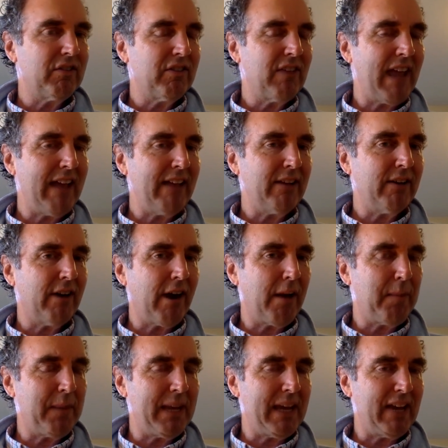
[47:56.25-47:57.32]
tailor
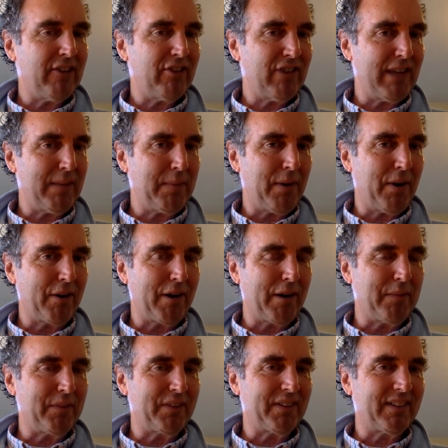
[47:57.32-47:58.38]
our PhD
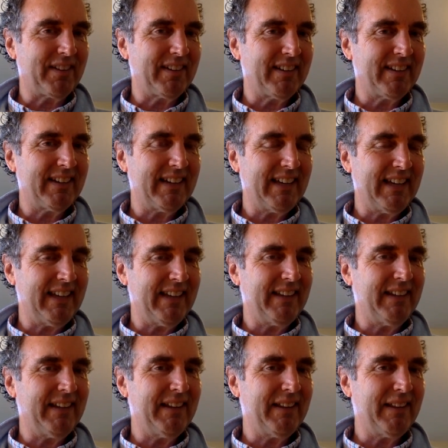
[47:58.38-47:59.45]
programs
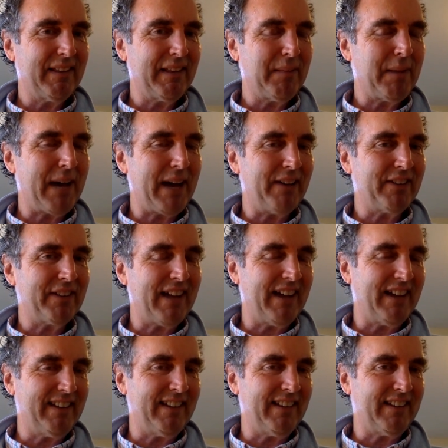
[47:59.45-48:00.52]
in the
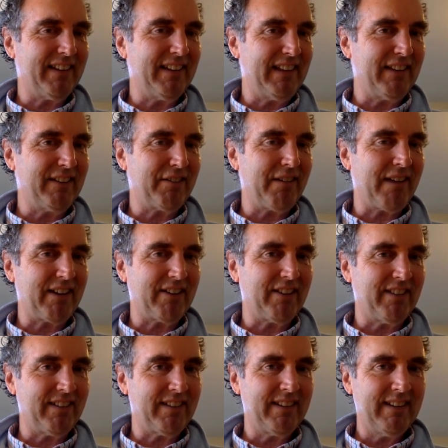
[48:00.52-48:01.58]
biosciences in these
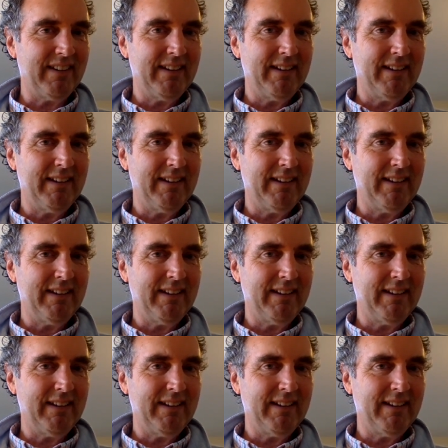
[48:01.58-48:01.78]
directions?